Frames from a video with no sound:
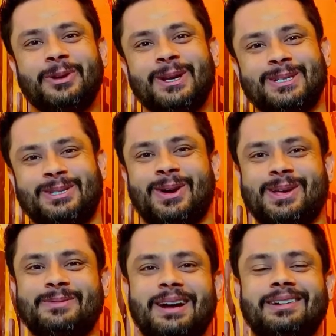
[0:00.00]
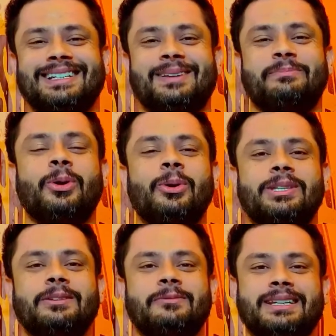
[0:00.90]
we're gonna talk about is a
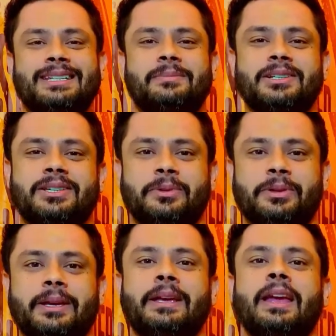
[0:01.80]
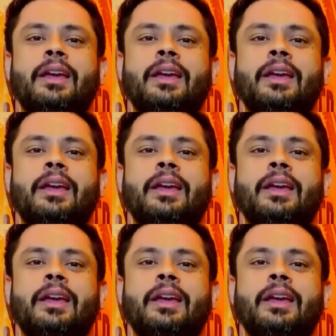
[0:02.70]
protein vegetable smoothie.